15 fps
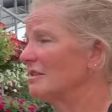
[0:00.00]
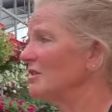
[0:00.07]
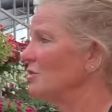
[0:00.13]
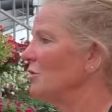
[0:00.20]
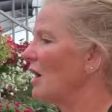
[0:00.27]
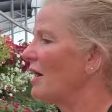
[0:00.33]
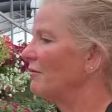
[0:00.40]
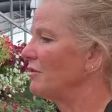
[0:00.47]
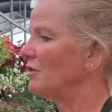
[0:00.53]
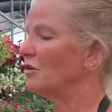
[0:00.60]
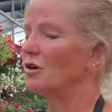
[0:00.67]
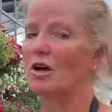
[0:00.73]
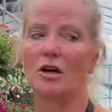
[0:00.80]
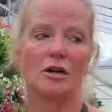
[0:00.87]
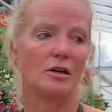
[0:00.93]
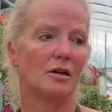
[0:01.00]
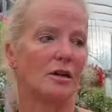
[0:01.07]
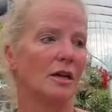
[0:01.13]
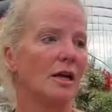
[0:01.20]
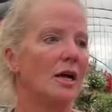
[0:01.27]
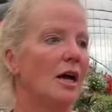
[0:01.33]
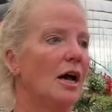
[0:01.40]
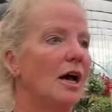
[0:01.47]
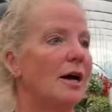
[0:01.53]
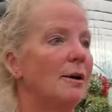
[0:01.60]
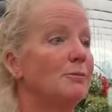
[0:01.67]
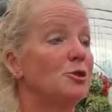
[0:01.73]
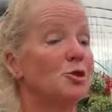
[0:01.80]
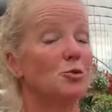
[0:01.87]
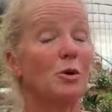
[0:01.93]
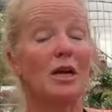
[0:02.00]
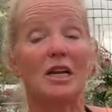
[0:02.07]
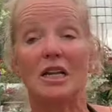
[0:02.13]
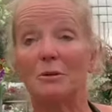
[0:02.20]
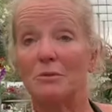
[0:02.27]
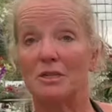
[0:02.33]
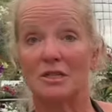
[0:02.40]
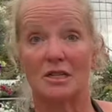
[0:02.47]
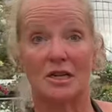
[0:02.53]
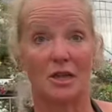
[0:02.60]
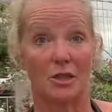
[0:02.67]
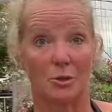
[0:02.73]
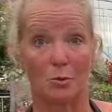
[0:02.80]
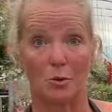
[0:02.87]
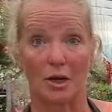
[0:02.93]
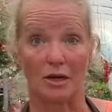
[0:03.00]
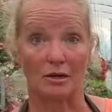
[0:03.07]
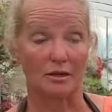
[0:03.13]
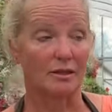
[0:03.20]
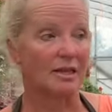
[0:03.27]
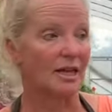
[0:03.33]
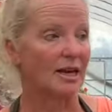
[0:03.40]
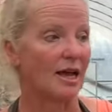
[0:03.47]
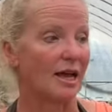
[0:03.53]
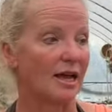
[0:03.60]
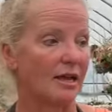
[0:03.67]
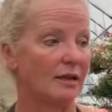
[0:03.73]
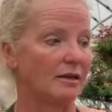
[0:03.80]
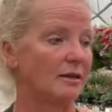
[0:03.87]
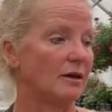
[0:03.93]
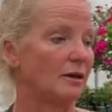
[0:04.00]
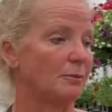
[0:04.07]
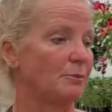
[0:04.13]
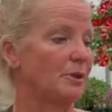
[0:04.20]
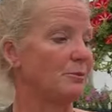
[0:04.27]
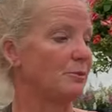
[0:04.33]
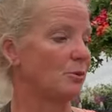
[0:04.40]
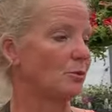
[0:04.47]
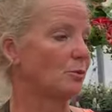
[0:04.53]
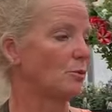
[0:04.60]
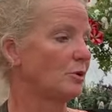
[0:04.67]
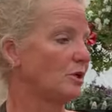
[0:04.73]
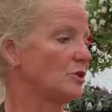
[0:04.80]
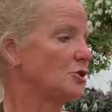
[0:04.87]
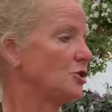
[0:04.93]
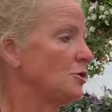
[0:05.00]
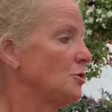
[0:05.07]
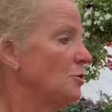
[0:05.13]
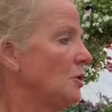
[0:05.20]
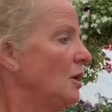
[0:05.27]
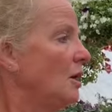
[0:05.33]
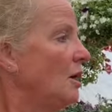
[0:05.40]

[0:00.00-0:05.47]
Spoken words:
that you have in your garden. Geranium is another one that people will do.